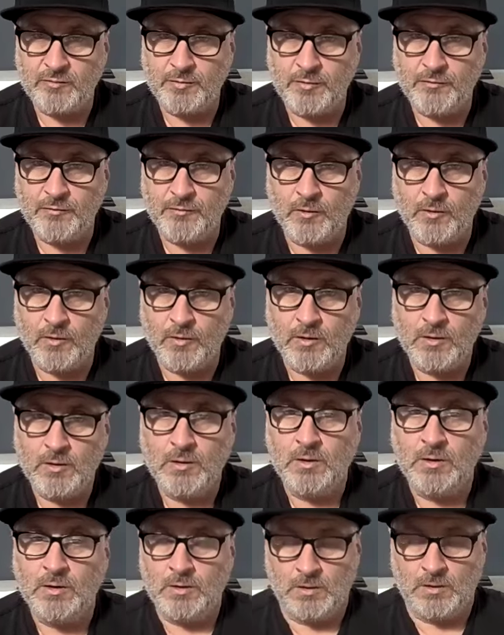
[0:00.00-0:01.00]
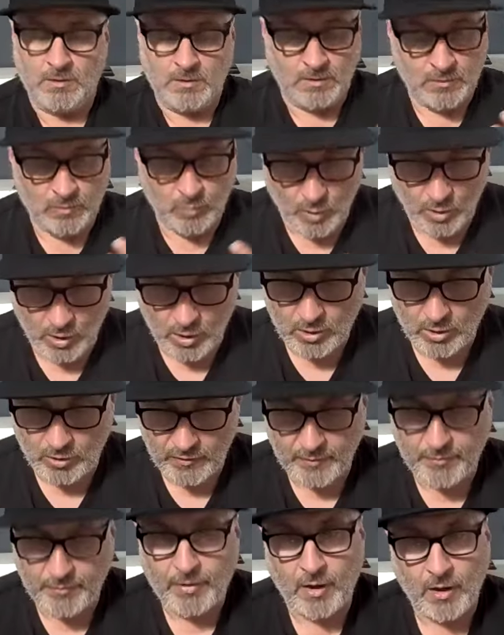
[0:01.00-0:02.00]
before, work on
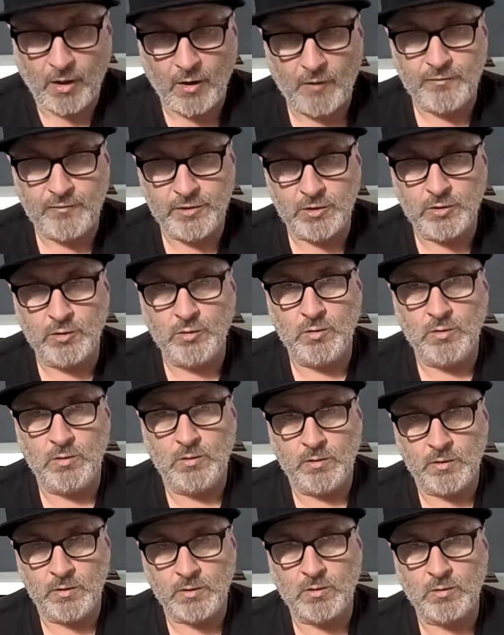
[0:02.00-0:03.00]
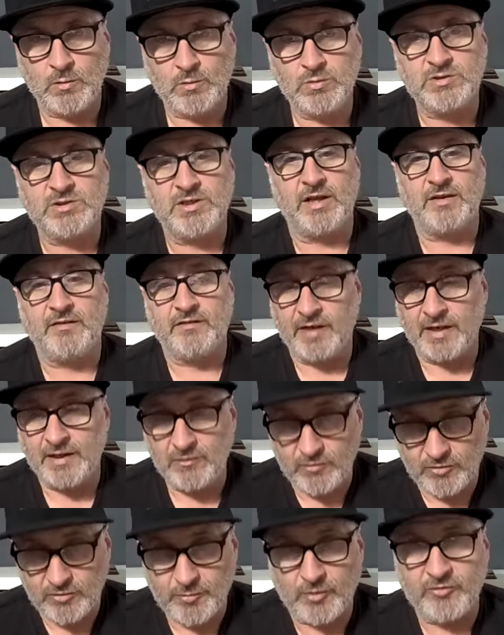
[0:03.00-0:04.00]
the part of you that caused that, take
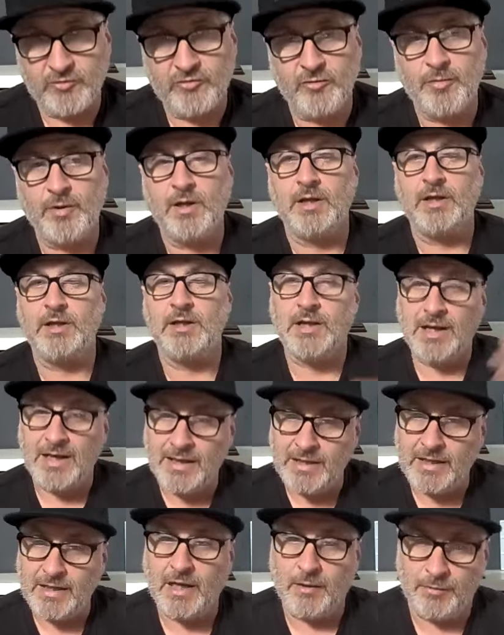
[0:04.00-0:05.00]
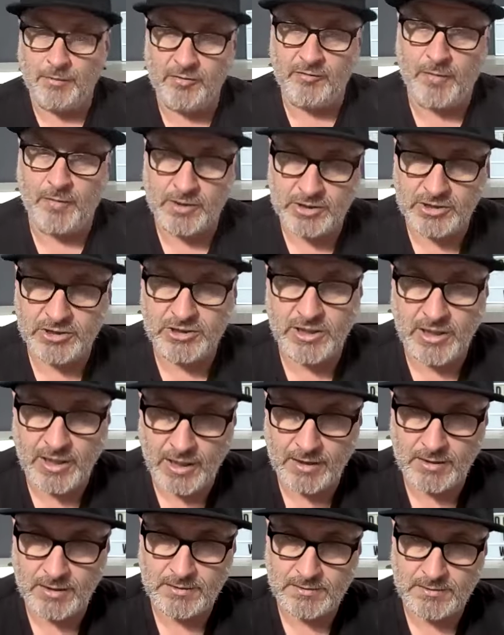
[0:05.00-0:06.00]
responsibility, clean it up as much as you
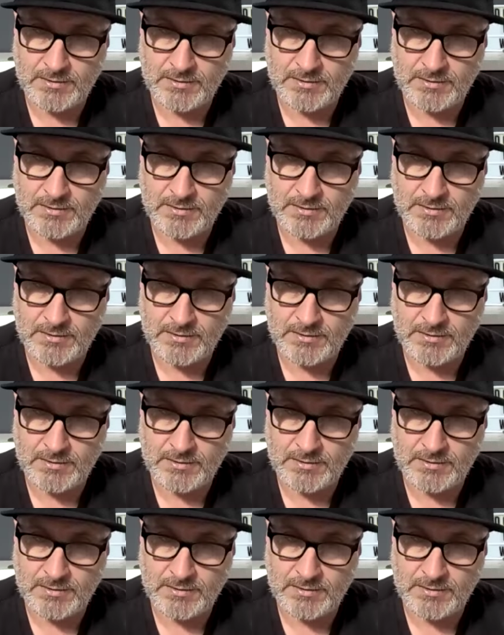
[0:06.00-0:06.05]
can.